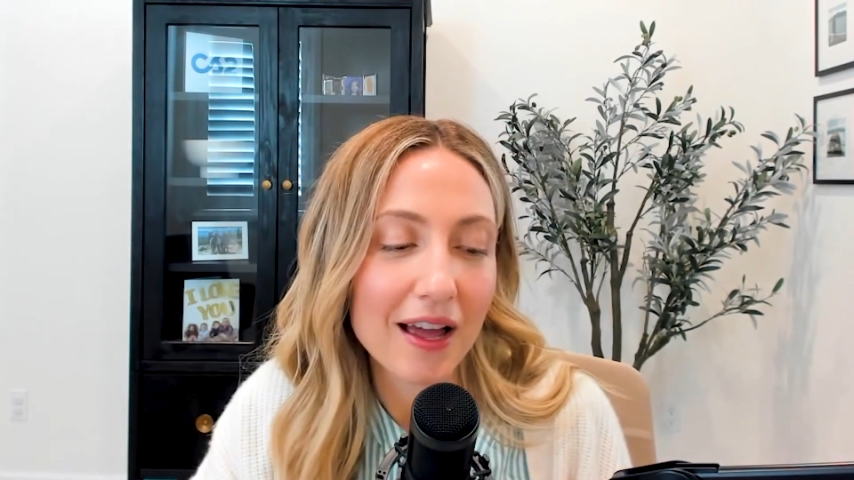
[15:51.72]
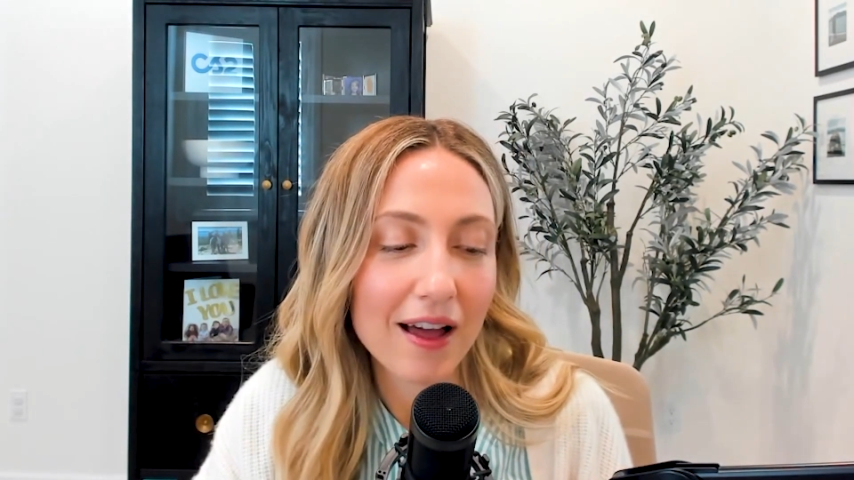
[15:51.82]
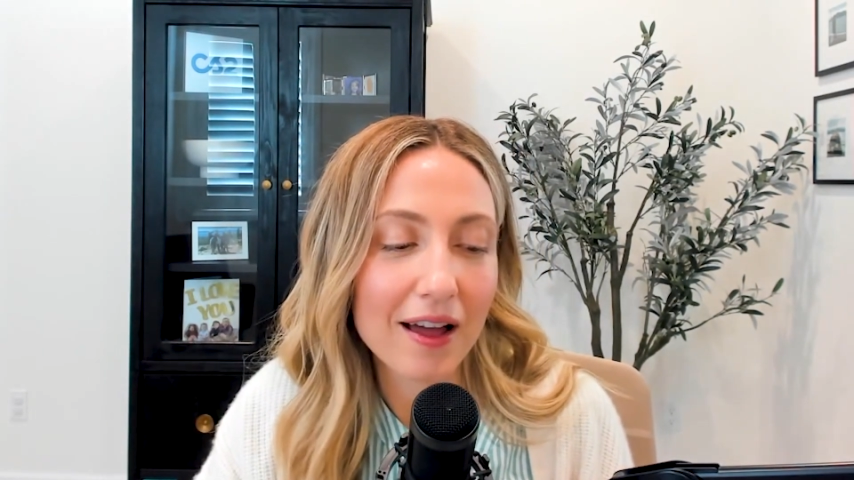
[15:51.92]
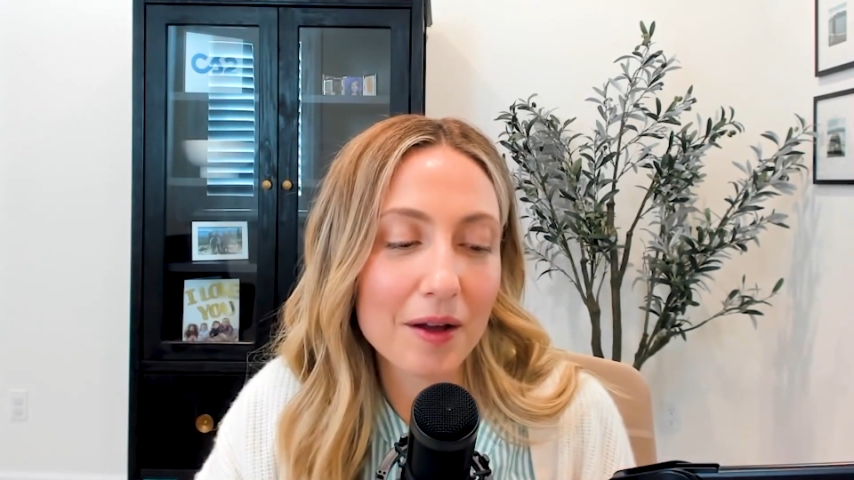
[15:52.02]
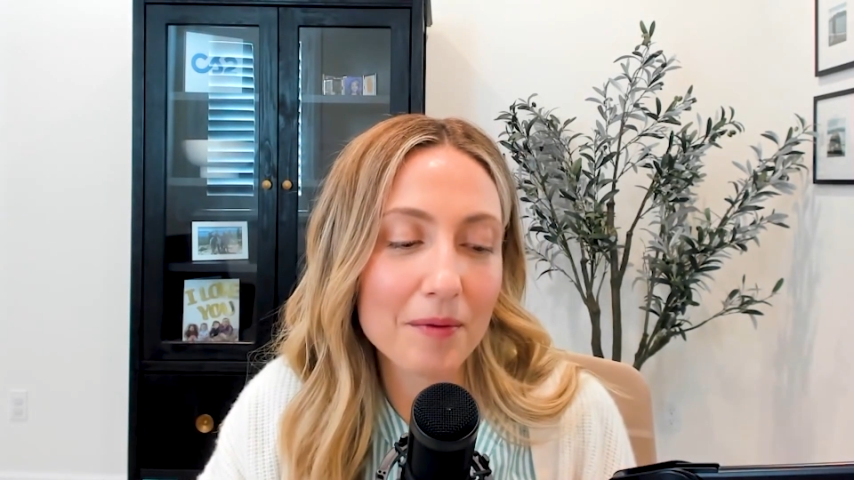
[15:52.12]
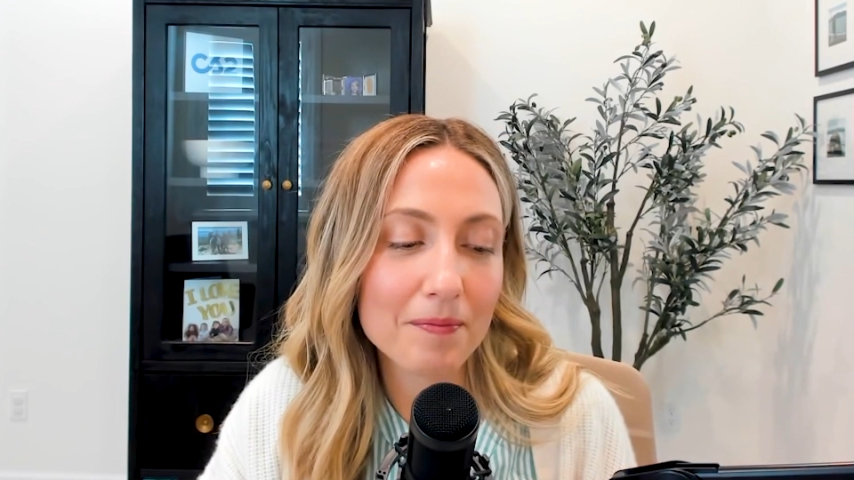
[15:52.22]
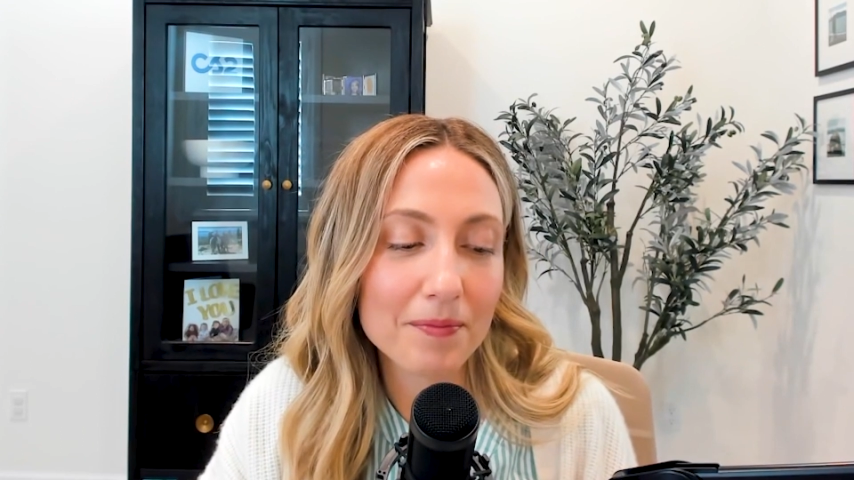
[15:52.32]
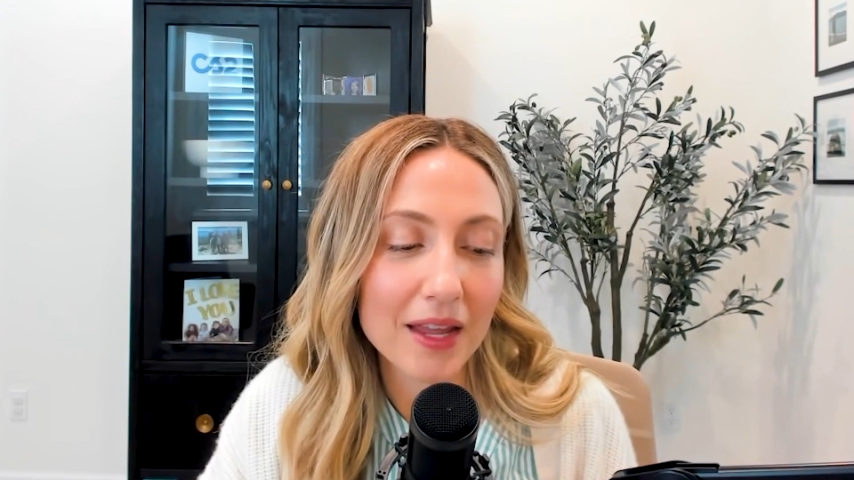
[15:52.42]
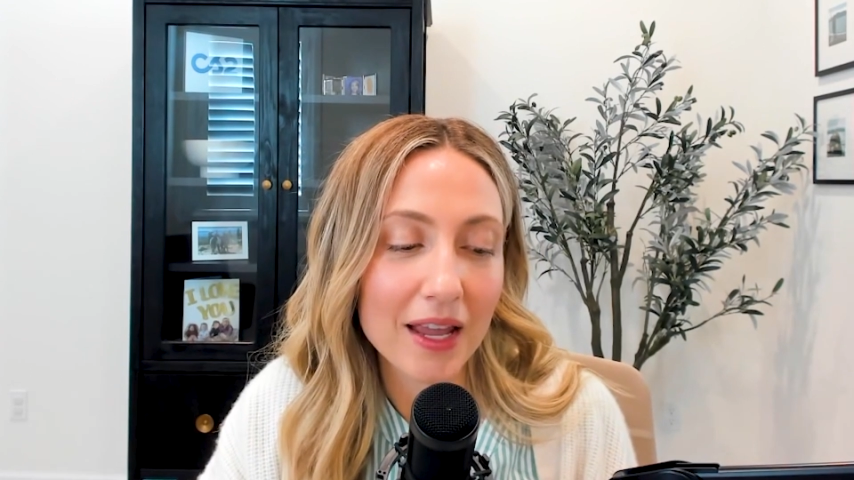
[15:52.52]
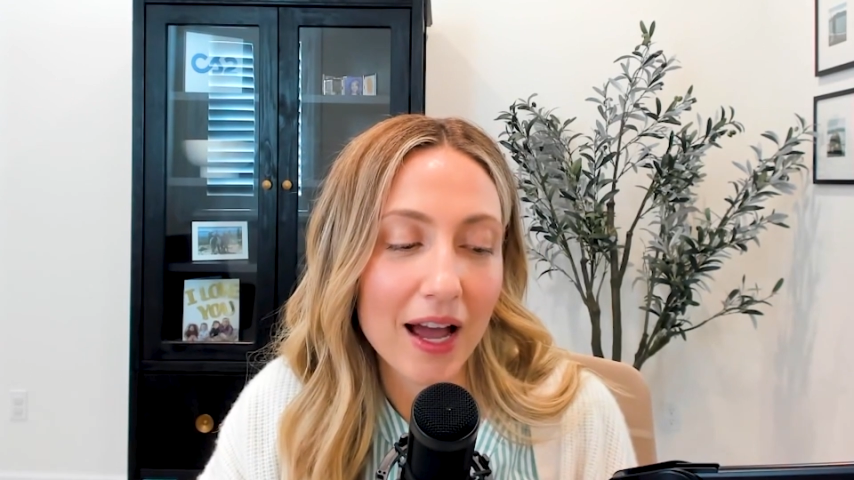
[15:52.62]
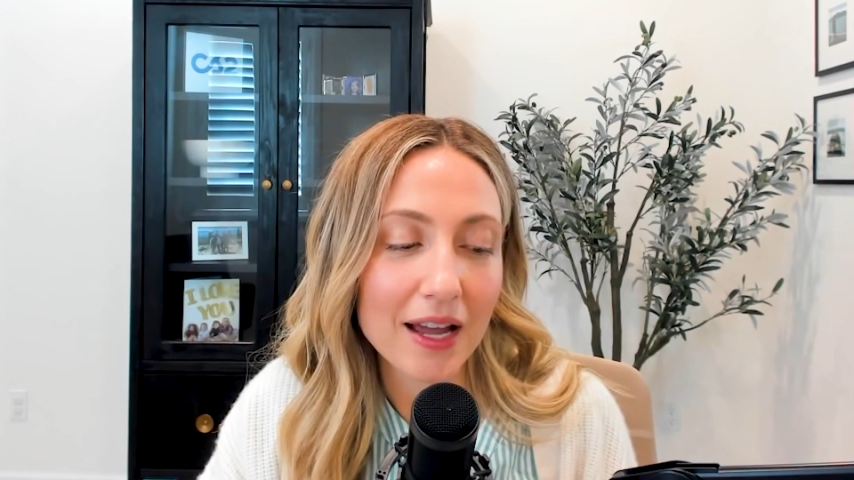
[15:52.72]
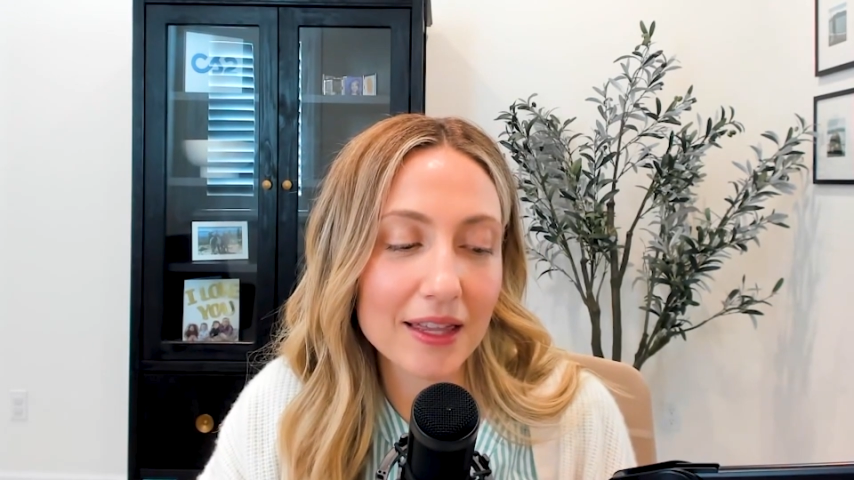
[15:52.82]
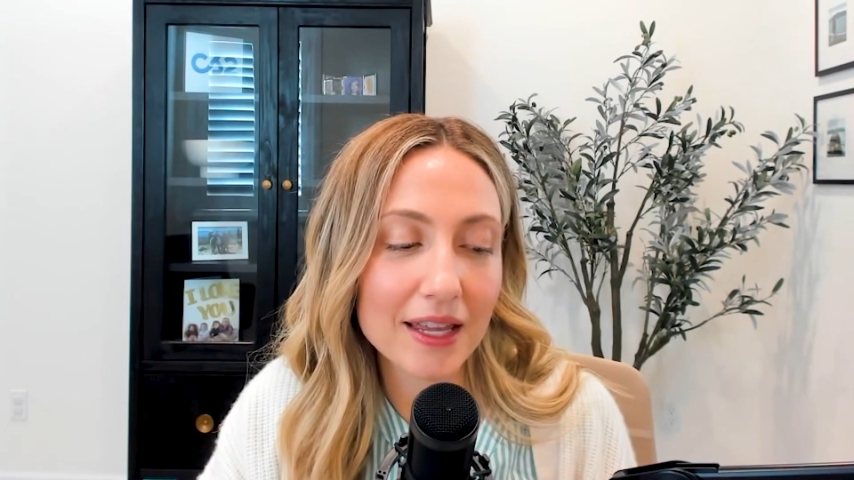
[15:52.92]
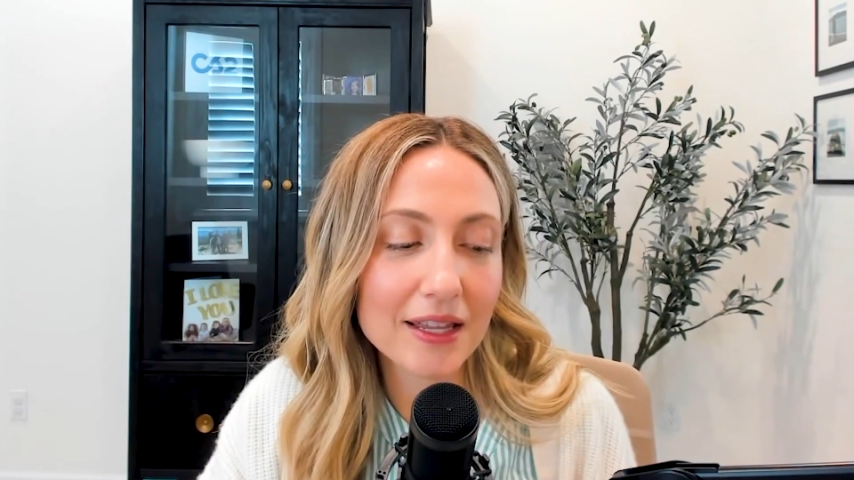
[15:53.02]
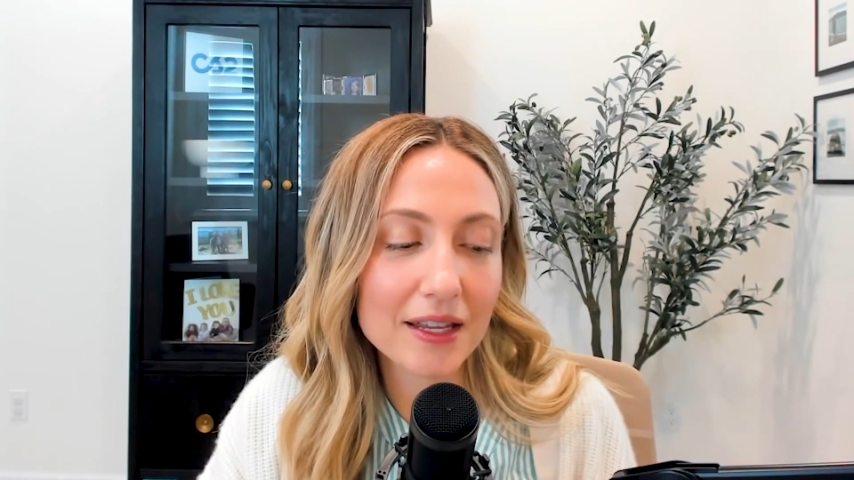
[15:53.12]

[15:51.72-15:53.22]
um, i think